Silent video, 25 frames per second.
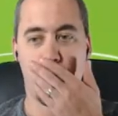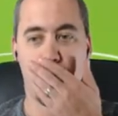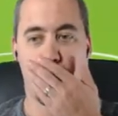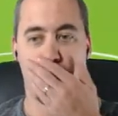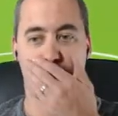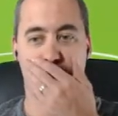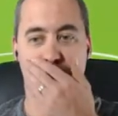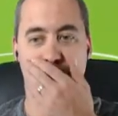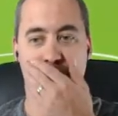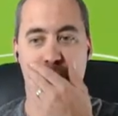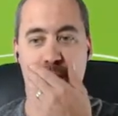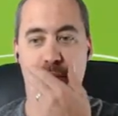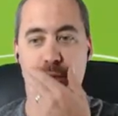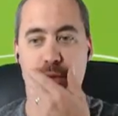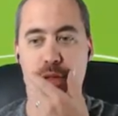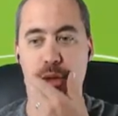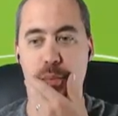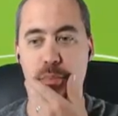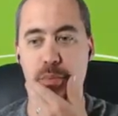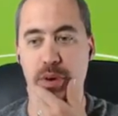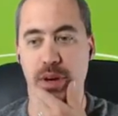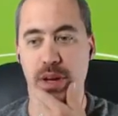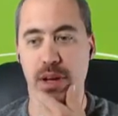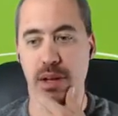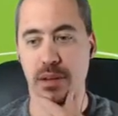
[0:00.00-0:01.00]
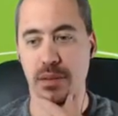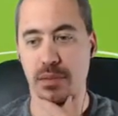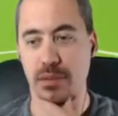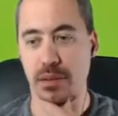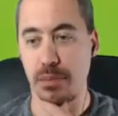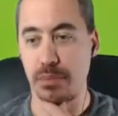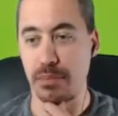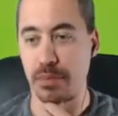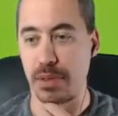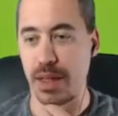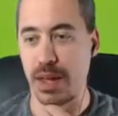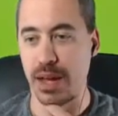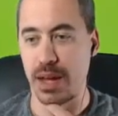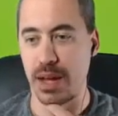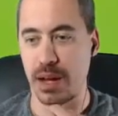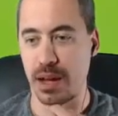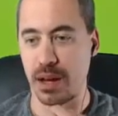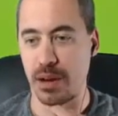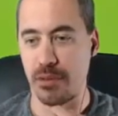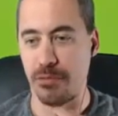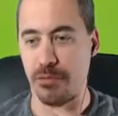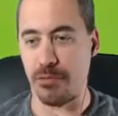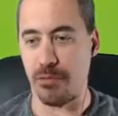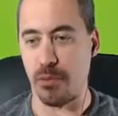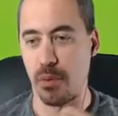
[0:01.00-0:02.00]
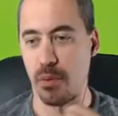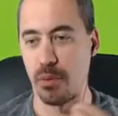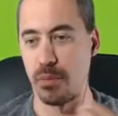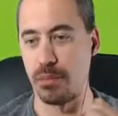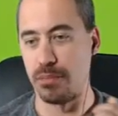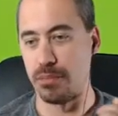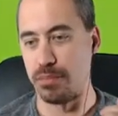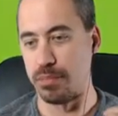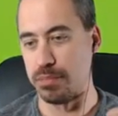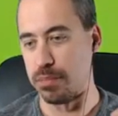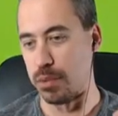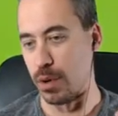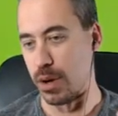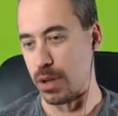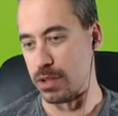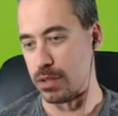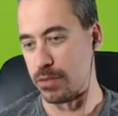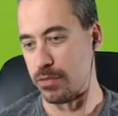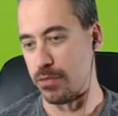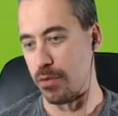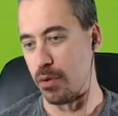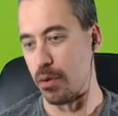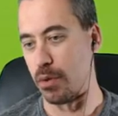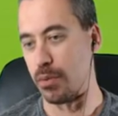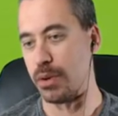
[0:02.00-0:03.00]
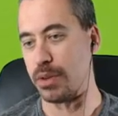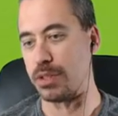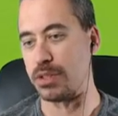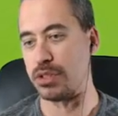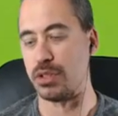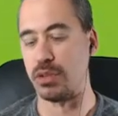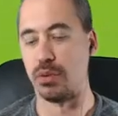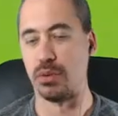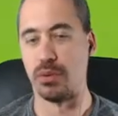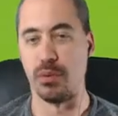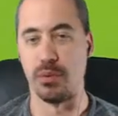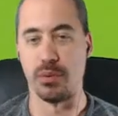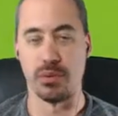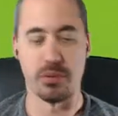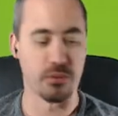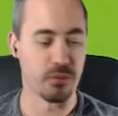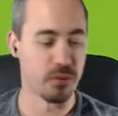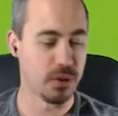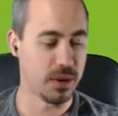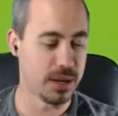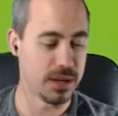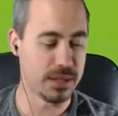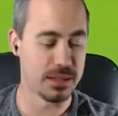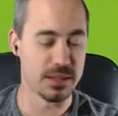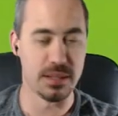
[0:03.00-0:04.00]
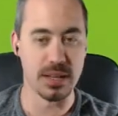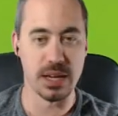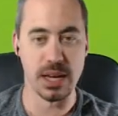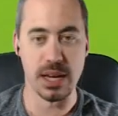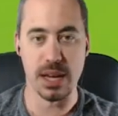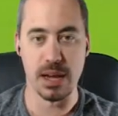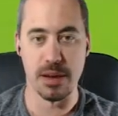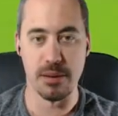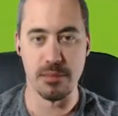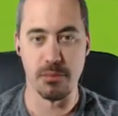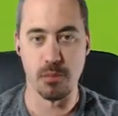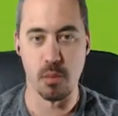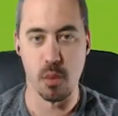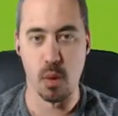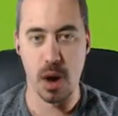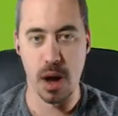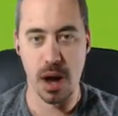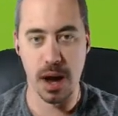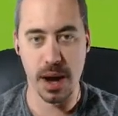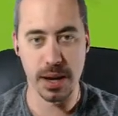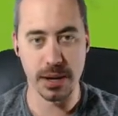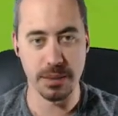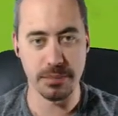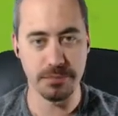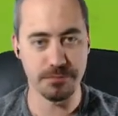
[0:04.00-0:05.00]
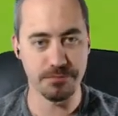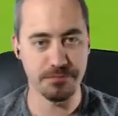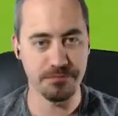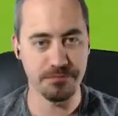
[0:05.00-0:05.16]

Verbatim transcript: Okay, they're playing they're playing a four what is it, four one two three DM wide.